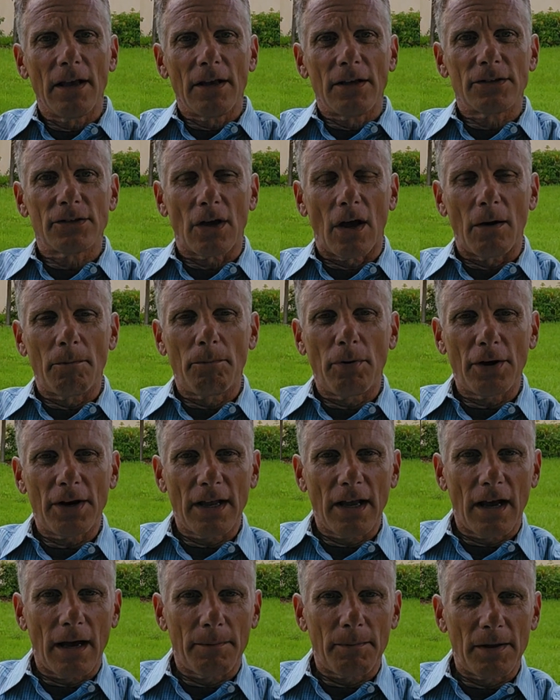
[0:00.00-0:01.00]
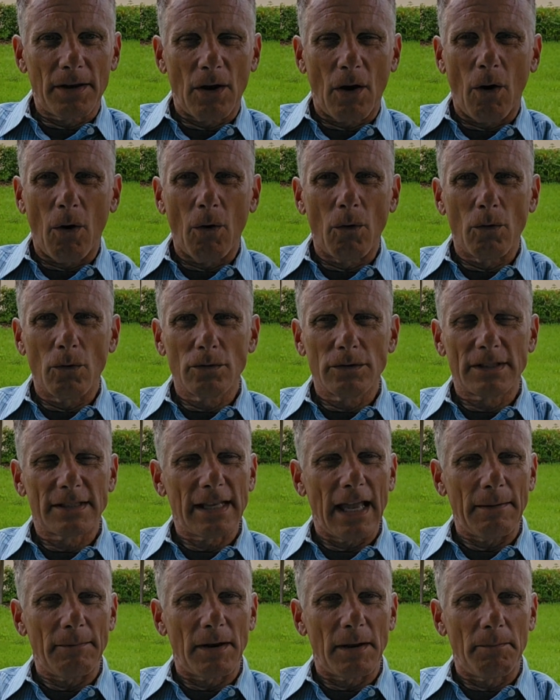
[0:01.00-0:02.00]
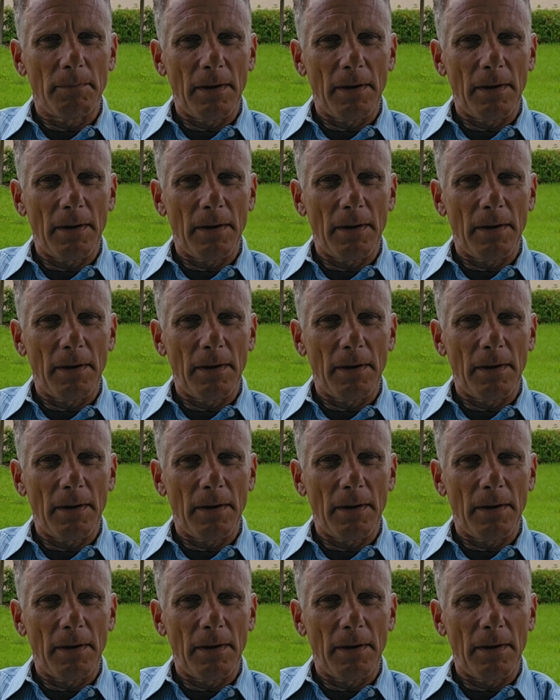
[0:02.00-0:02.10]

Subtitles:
So I'm putting up an old statement of